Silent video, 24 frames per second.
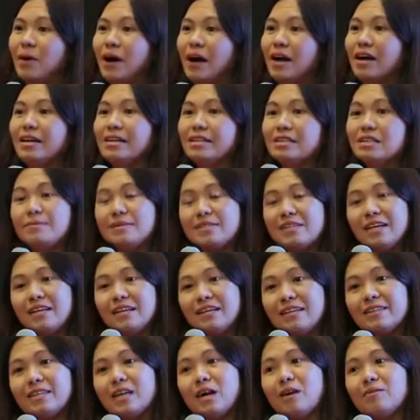So for
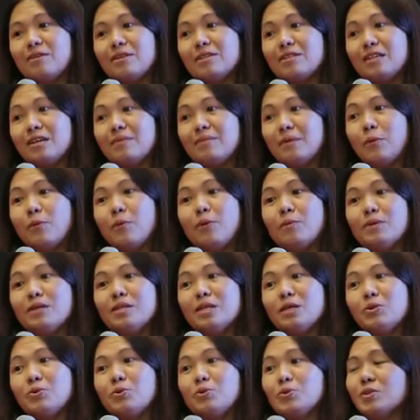gender
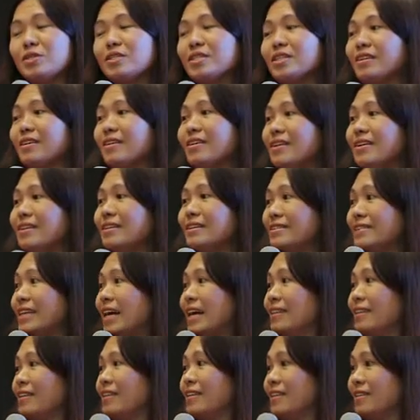diversity, especially for
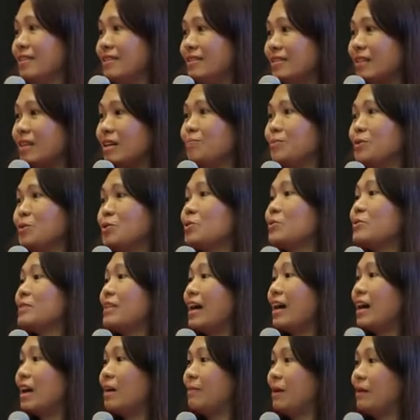leadership, our
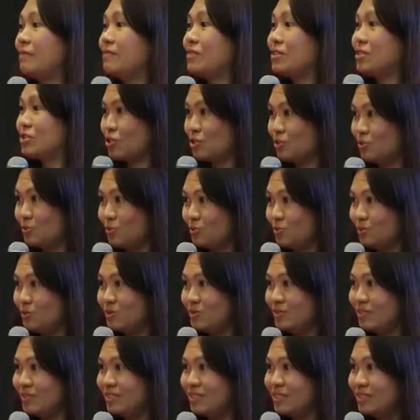
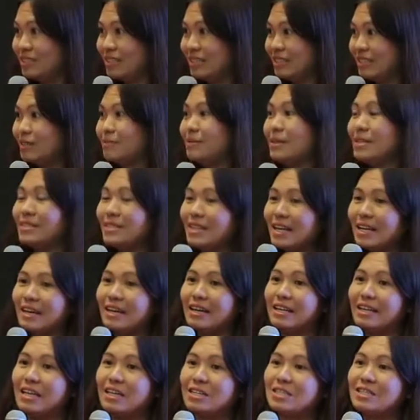female
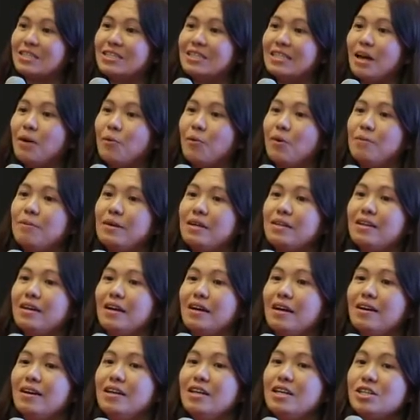
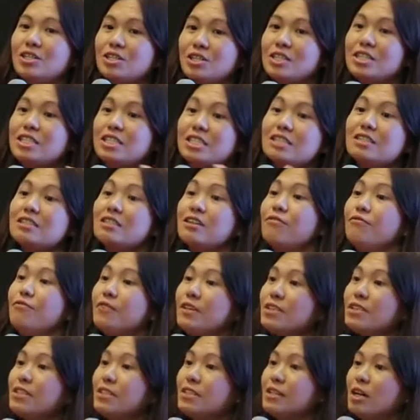employees account for
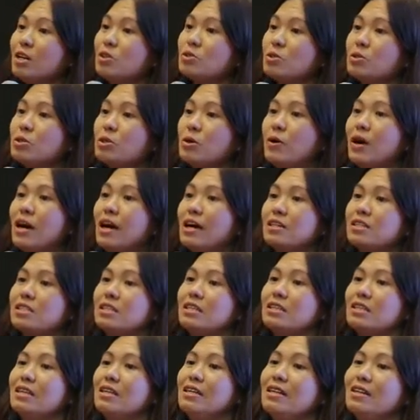fifteen percent.
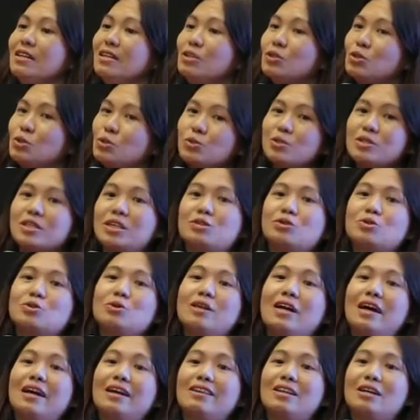So according to
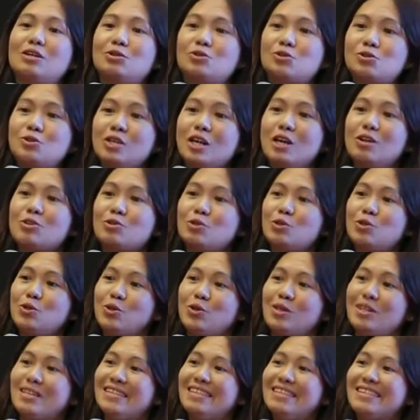our analysis,